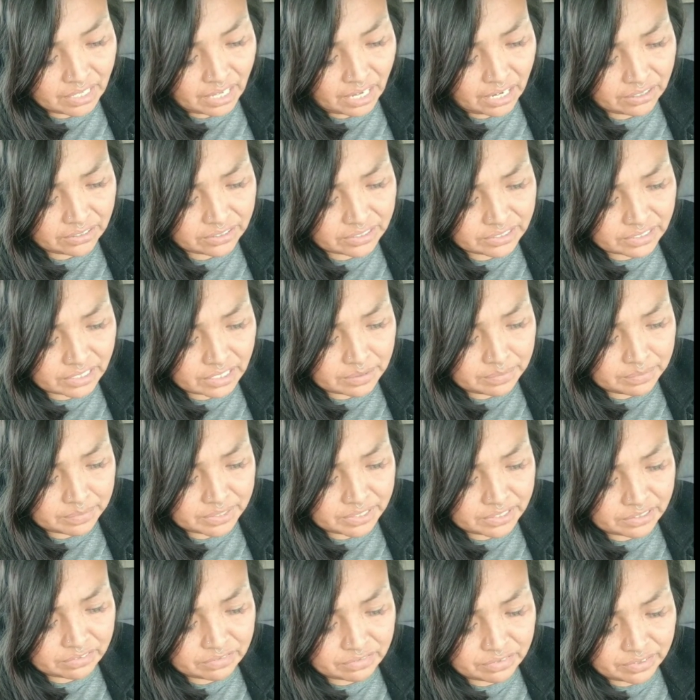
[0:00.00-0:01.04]
How could I
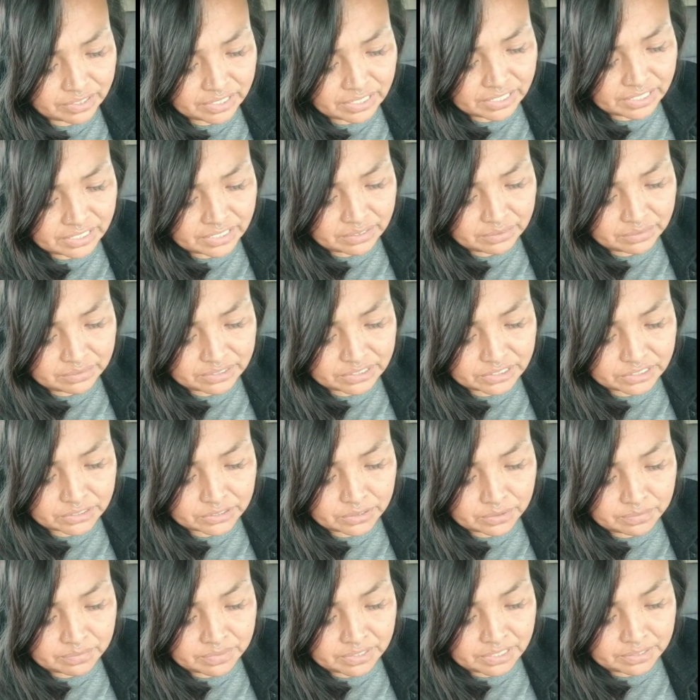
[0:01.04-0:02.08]
be afraid with
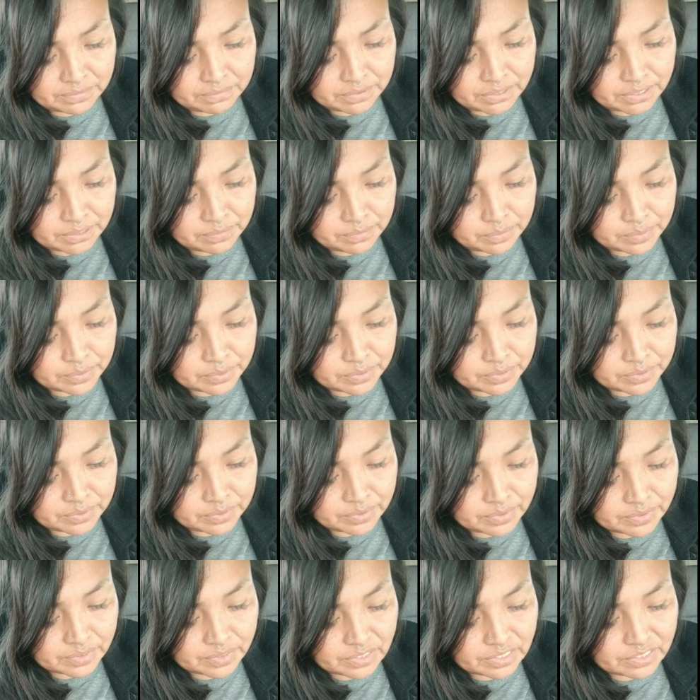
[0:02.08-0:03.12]
so many people
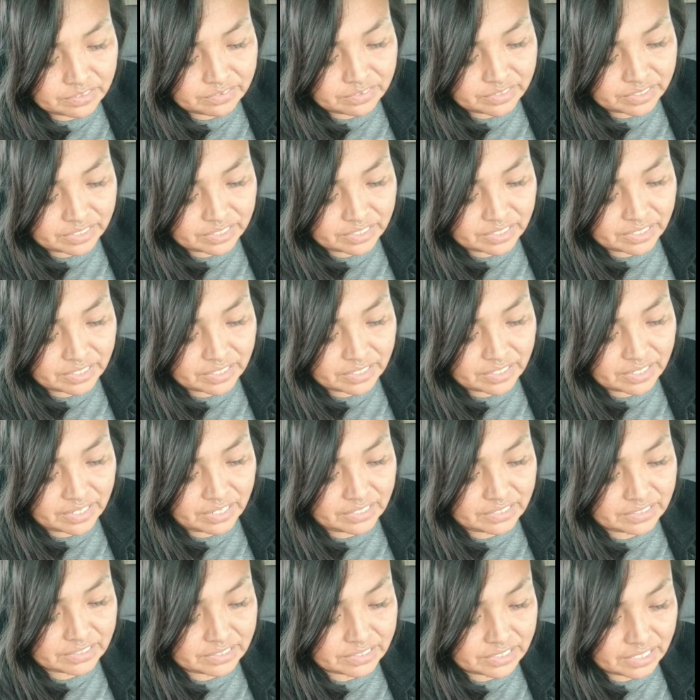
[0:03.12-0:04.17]
living
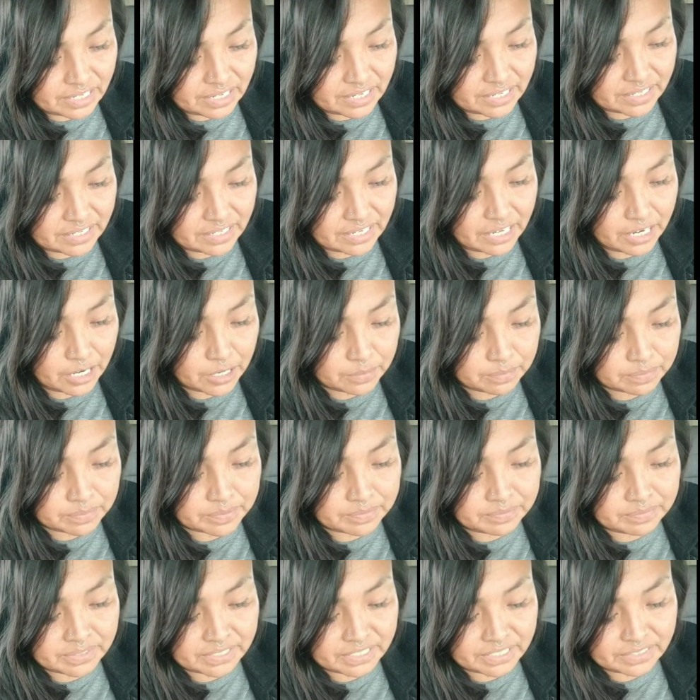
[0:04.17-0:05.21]
and dad
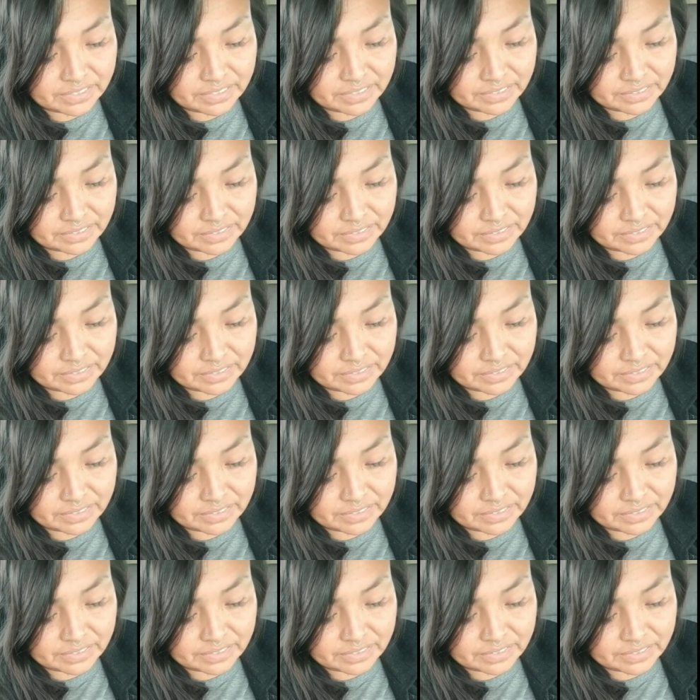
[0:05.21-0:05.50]
helping me.